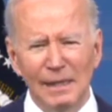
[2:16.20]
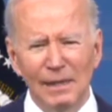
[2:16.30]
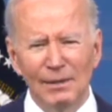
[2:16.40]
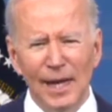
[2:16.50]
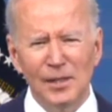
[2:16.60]

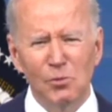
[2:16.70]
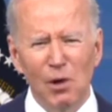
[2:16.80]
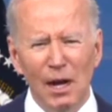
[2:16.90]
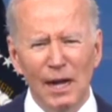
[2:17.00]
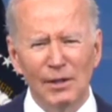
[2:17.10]
That's
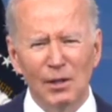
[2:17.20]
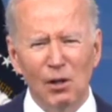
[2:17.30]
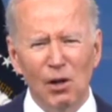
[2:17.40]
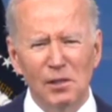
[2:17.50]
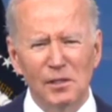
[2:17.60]
why the
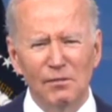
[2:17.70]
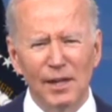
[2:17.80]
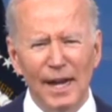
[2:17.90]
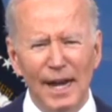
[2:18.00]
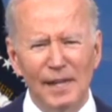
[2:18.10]
cost of
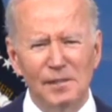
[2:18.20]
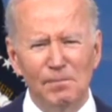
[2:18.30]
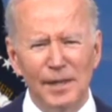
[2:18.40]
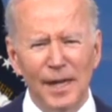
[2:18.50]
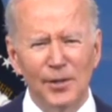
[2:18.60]
gas
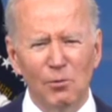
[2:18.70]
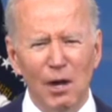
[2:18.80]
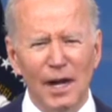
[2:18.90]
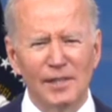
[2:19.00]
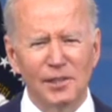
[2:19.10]
began to
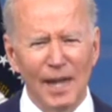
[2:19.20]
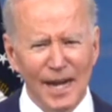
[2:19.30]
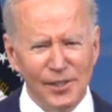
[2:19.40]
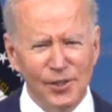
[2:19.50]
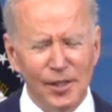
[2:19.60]
rise
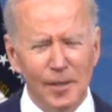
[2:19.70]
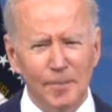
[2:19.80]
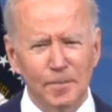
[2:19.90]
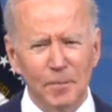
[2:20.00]
last year.